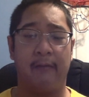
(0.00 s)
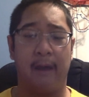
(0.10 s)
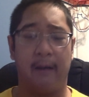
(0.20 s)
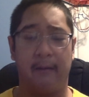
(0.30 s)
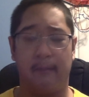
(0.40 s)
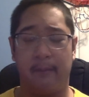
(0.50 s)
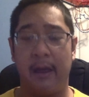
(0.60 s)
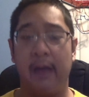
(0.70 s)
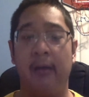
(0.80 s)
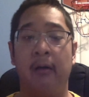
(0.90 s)
on how to
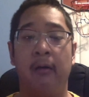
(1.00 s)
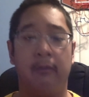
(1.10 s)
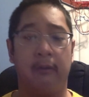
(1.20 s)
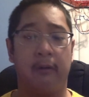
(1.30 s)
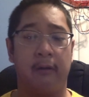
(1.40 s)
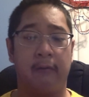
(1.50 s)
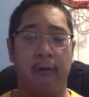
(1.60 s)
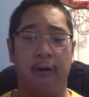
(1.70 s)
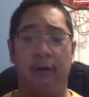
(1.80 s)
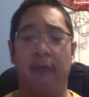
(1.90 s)
play, the
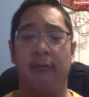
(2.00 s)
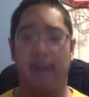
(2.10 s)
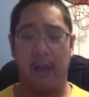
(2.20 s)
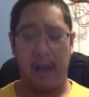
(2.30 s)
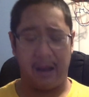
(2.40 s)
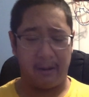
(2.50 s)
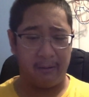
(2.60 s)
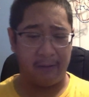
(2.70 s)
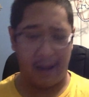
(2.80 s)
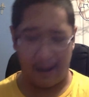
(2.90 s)
controls, and
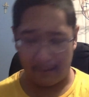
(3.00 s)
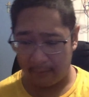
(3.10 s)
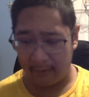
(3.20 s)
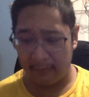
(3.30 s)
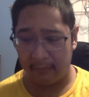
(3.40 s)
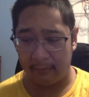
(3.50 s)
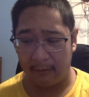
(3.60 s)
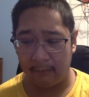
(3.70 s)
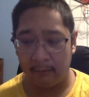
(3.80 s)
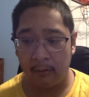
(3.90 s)
all that good
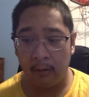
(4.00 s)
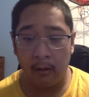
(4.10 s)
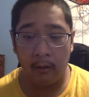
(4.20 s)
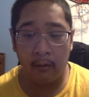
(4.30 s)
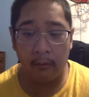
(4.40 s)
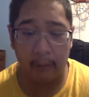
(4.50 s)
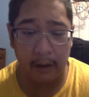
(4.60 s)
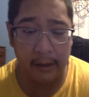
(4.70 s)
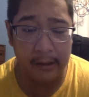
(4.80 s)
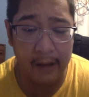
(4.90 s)
stuff, so
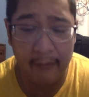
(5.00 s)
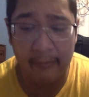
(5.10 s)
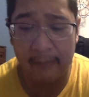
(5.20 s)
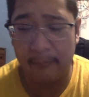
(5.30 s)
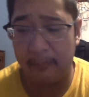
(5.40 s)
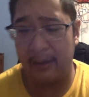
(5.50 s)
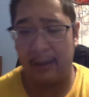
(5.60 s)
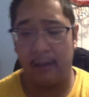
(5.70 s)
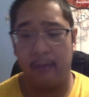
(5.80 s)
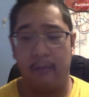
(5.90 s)
that you guys can
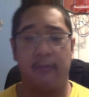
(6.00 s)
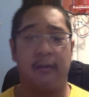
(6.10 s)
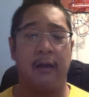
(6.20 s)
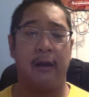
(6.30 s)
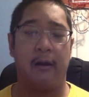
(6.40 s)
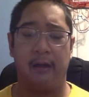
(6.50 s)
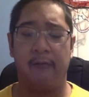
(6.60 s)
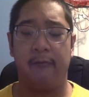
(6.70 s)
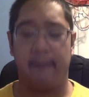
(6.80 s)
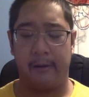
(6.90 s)

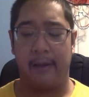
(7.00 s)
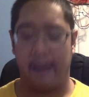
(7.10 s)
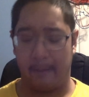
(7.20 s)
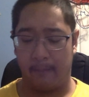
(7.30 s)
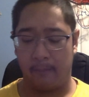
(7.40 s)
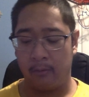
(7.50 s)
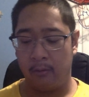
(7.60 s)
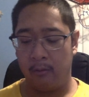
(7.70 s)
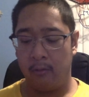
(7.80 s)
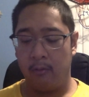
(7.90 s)
enjoy the game
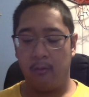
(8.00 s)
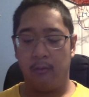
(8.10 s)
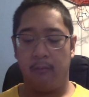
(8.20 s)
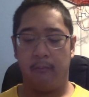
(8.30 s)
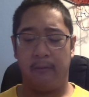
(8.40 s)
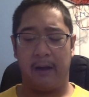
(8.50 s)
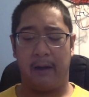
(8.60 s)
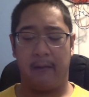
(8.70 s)
with